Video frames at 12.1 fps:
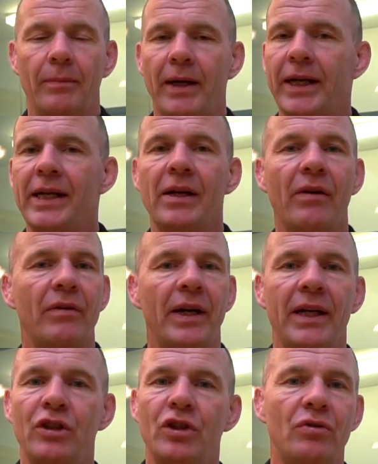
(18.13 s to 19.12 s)
any other
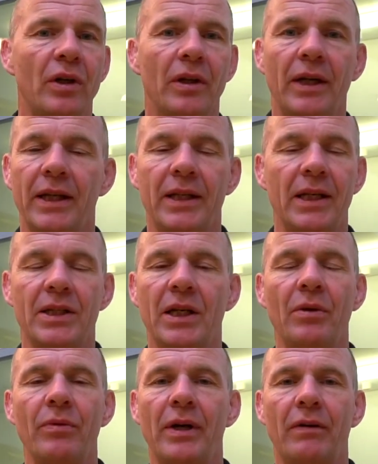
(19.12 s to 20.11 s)
energy drill that's
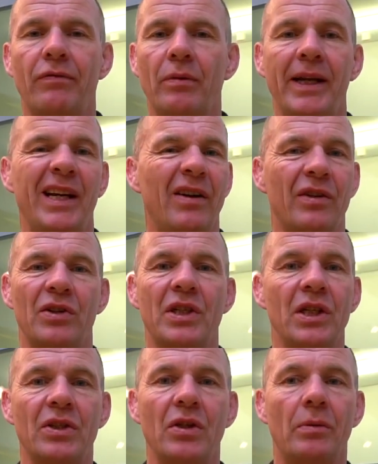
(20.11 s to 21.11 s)
out there from any other
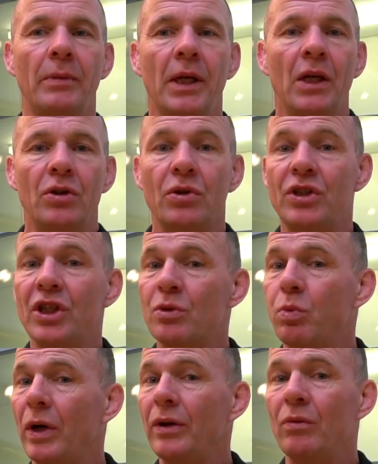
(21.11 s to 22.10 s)
system. So it's
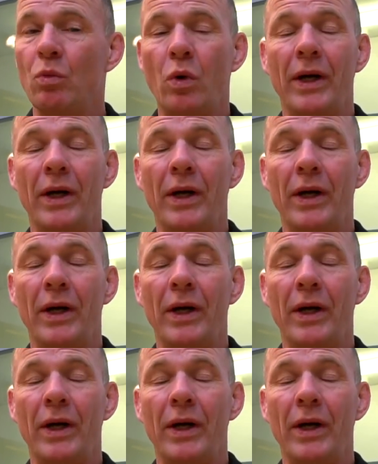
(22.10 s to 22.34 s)
just one